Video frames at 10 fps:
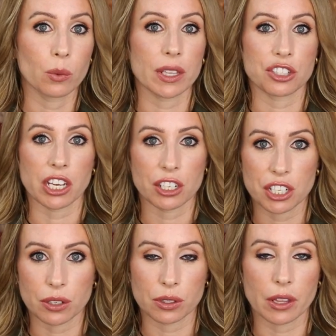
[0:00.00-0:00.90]
with
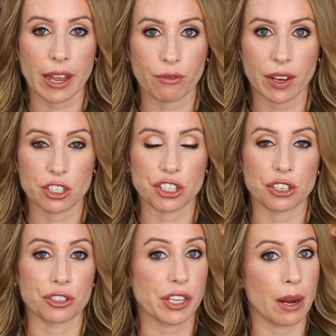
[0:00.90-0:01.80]
changing out the light
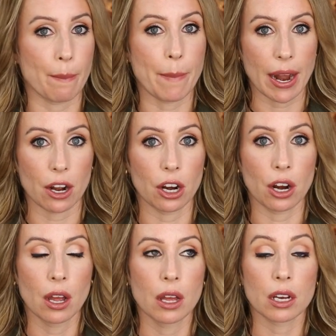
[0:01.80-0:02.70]
fixtures and
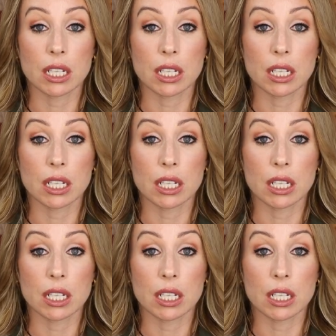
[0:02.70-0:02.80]
better,